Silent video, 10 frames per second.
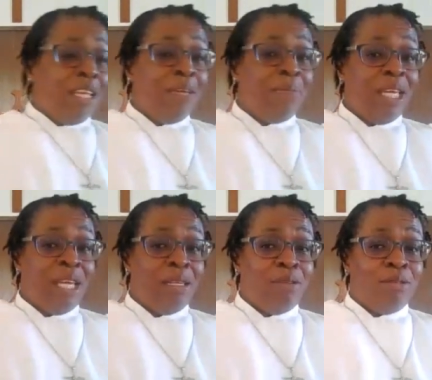he
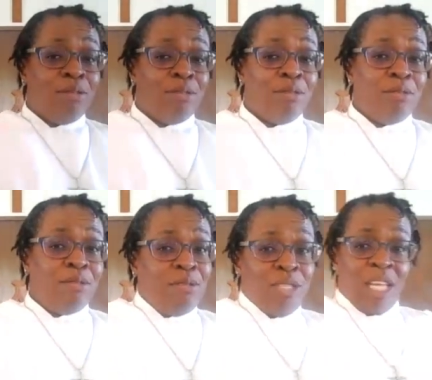begins
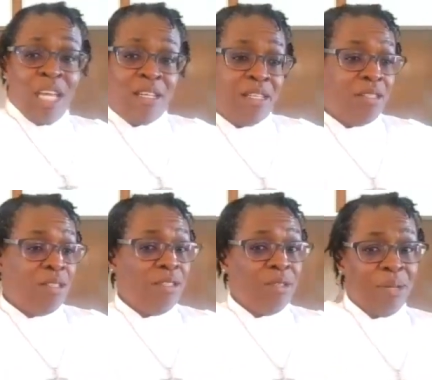to hand it to
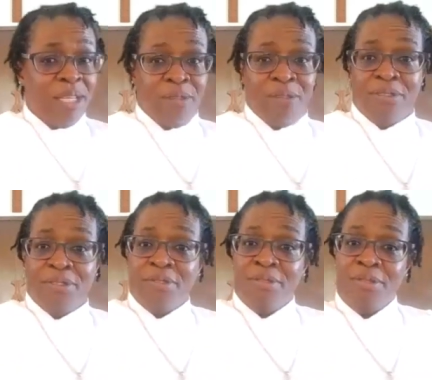the 12.
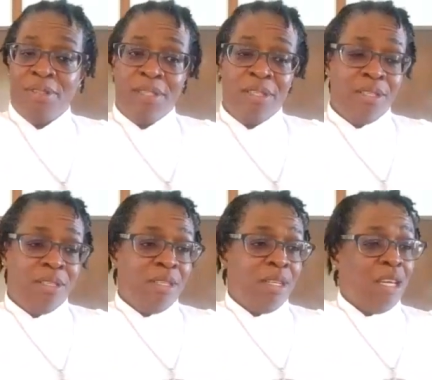
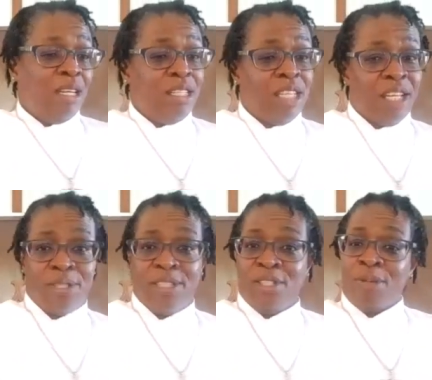And he
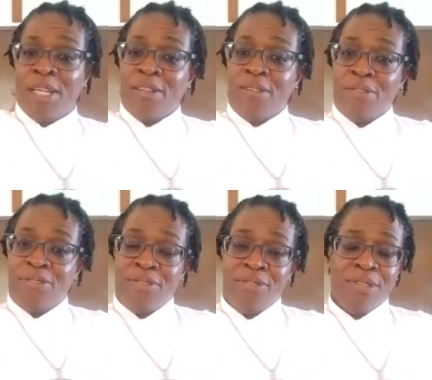tells the 12
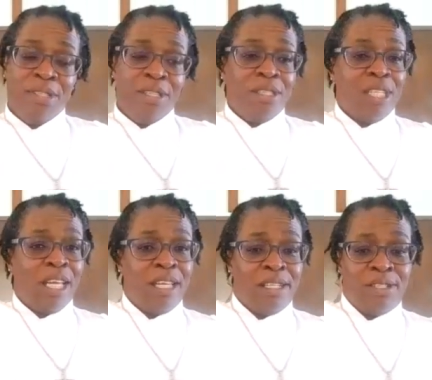to
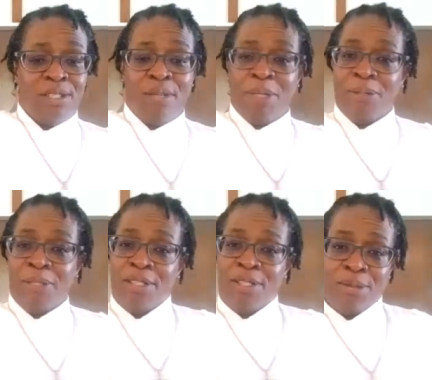hand it to the
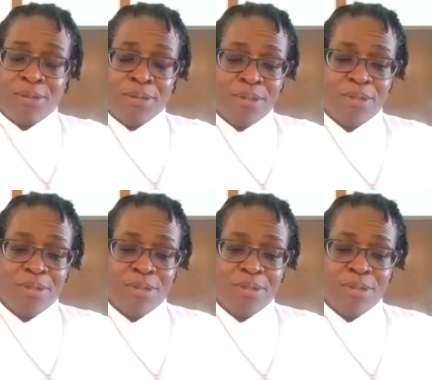multitude.